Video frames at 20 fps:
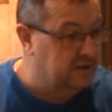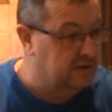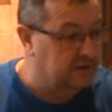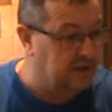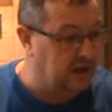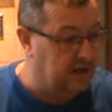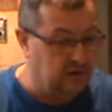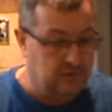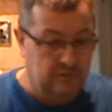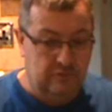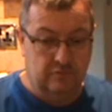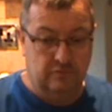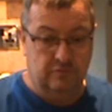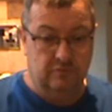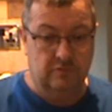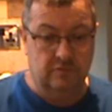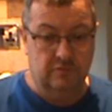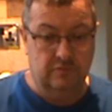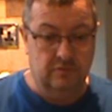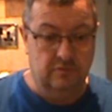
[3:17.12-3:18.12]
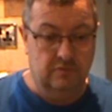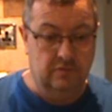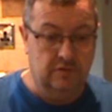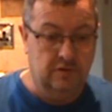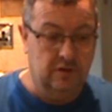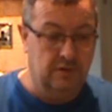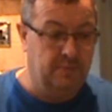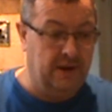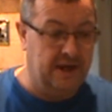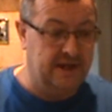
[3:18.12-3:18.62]
Now,
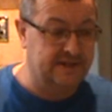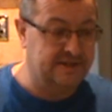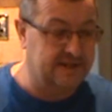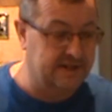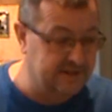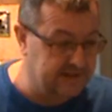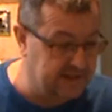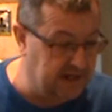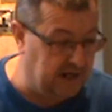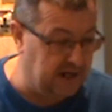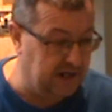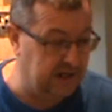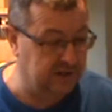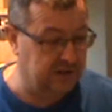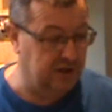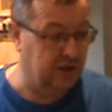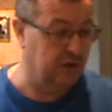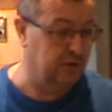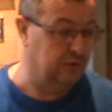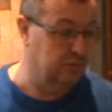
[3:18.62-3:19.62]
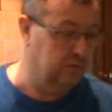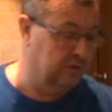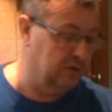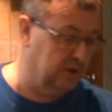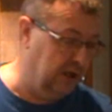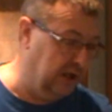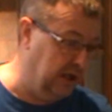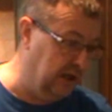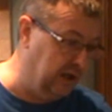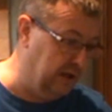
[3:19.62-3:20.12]
the paintings that I do,
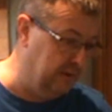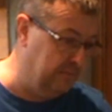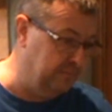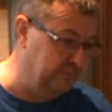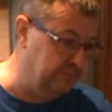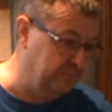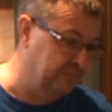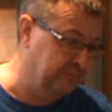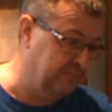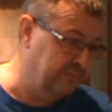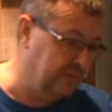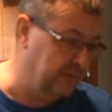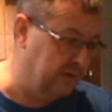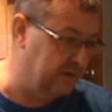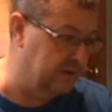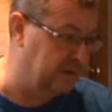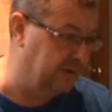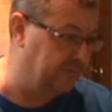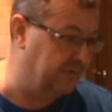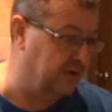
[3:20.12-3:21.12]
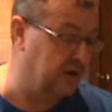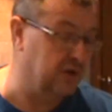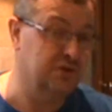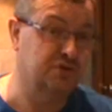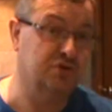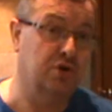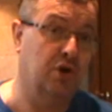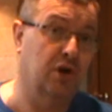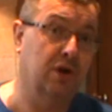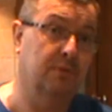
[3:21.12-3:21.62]
they're for
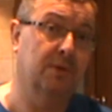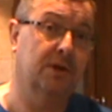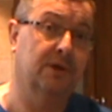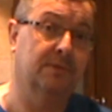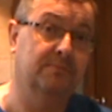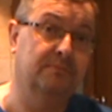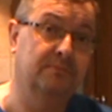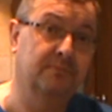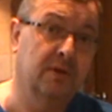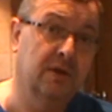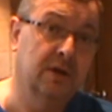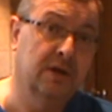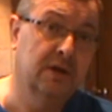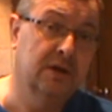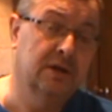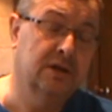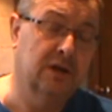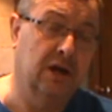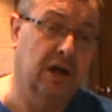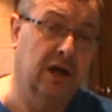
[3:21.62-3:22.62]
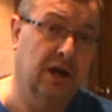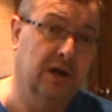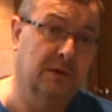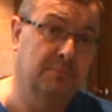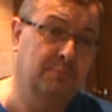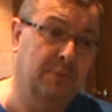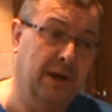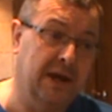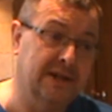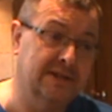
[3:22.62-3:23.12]
enjoyment,
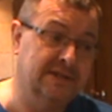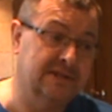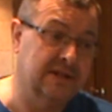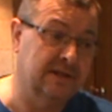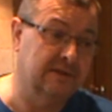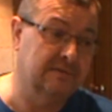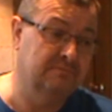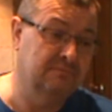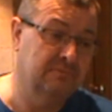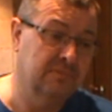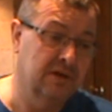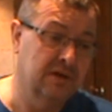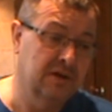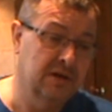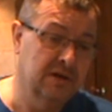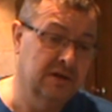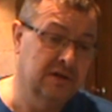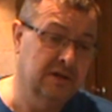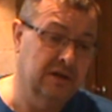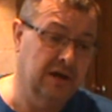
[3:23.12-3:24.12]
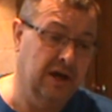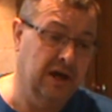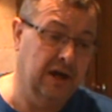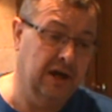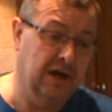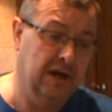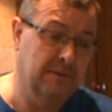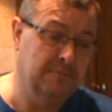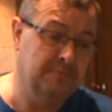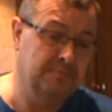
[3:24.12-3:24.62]
painting
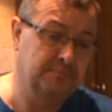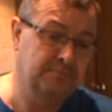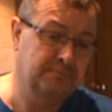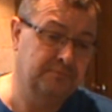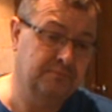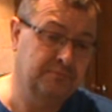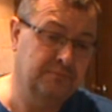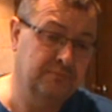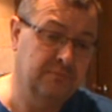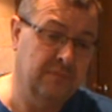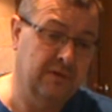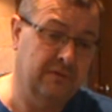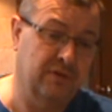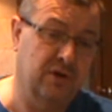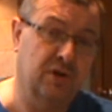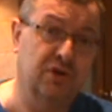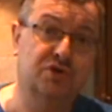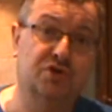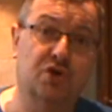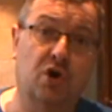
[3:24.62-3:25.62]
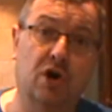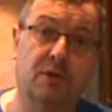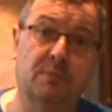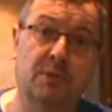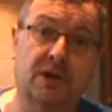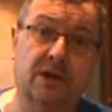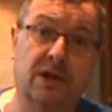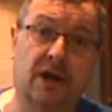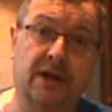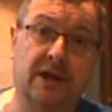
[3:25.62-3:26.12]
for
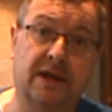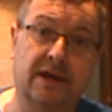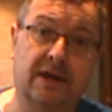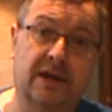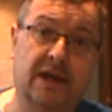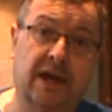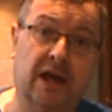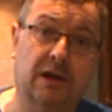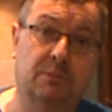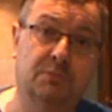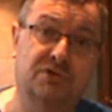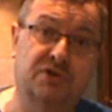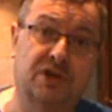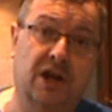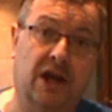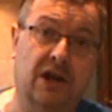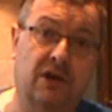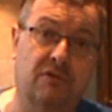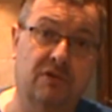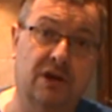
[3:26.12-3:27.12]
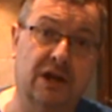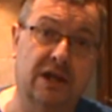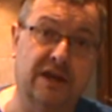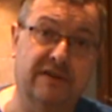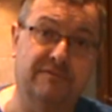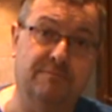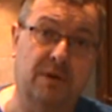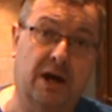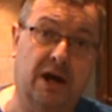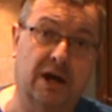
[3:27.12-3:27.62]
enjoyment, and it helps kind of
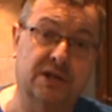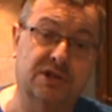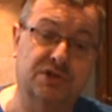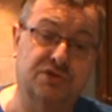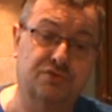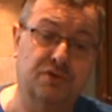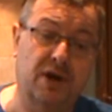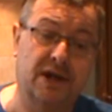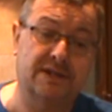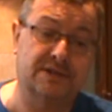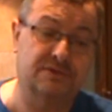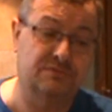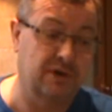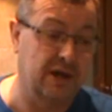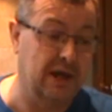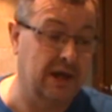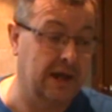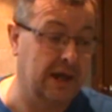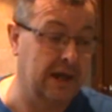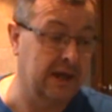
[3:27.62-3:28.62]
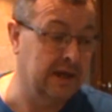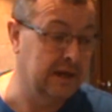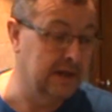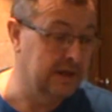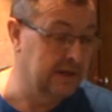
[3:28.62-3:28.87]
relieve my stress really